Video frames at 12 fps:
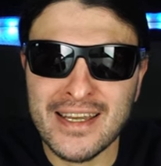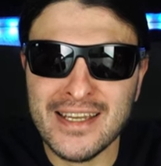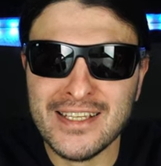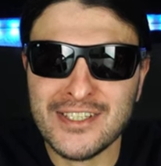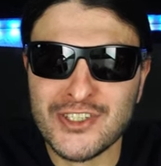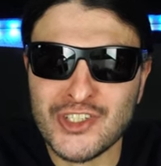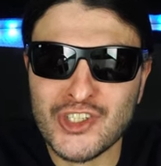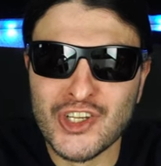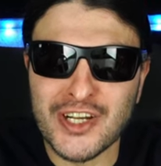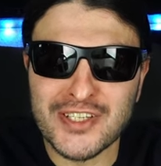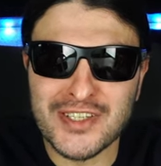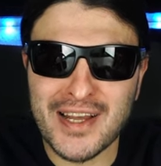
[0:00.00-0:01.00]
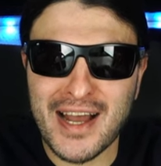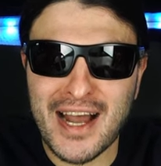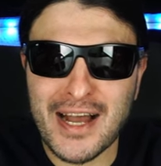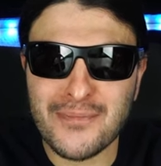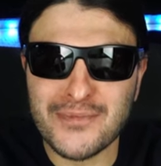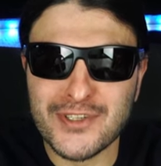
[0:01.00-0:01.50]
is just
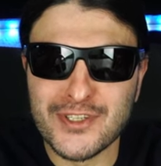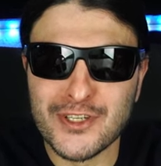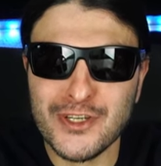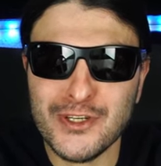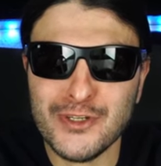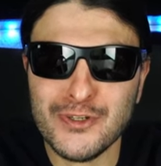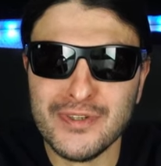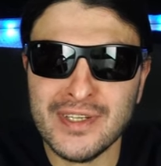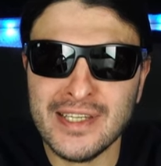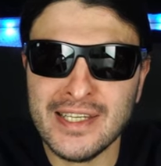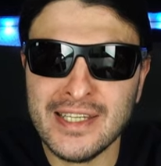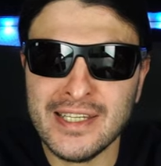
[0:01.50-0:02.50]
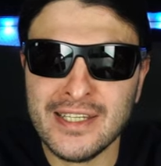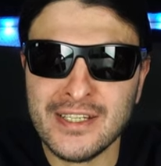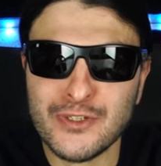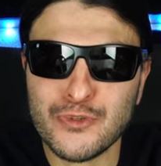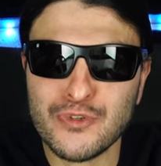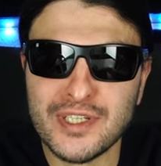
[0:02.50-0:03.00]
absolutely
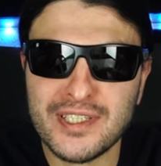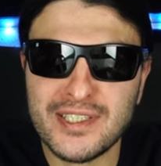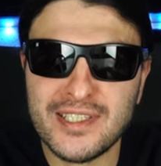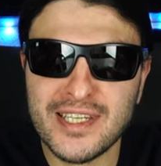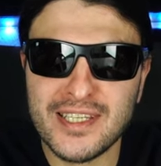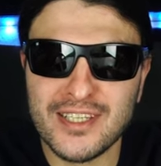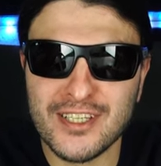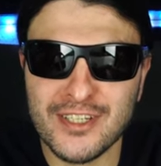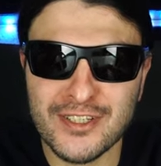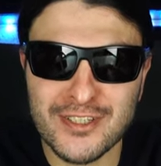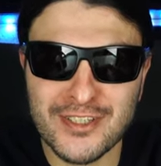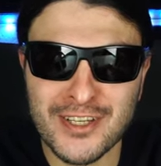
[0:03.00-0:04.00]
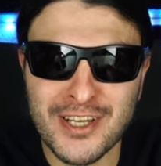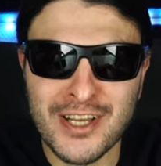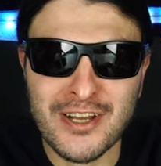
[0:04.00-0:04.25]
ridiculous.